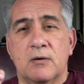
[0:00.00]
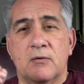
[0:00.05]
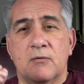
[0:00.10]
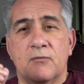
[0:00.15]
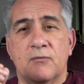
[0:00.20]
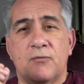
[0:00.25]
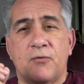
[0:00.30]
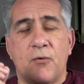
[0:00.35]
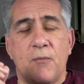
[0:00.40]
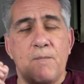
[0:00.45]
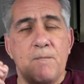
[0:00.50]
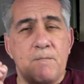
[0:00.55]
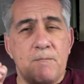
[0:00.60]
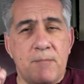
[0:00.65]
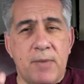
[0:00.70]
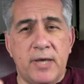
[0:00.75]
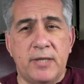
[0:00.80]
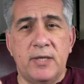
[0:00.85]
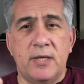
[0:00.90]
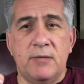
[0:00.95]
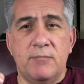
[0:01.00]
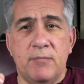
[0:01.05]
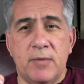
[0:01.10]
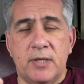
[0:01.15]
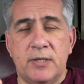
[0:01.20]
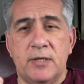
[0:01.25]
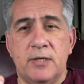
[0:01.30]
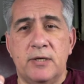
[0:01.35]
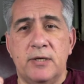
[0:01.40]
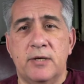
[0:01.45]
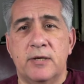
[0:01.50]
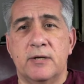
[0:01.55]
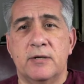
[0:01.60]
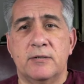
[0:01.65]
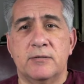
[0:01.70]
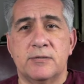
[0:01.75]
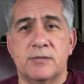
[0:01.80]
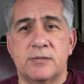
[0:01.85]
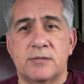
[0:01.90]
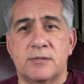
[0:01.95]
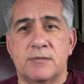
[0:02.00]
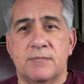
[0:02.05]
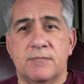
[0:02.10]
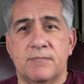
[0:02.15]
For many, many years,